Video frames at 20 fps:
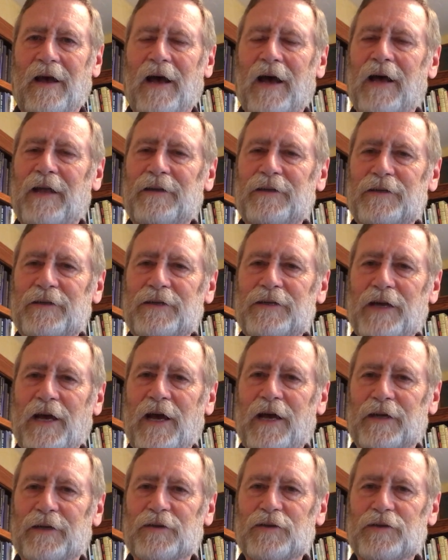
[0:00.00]

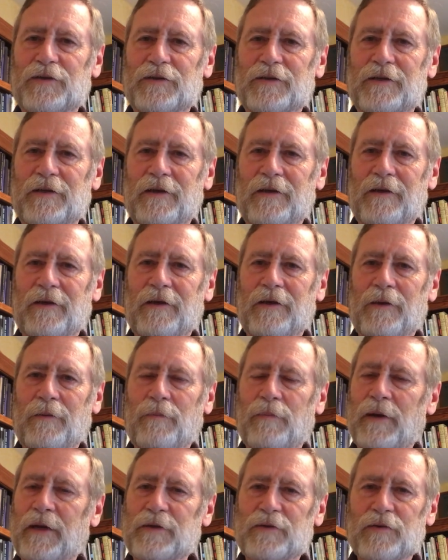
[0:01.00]
untouched
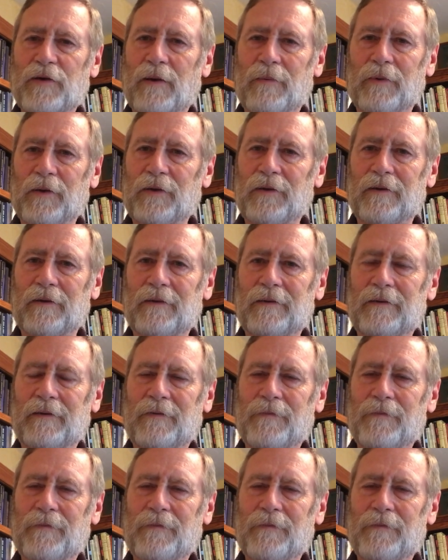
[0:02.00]
by trouble.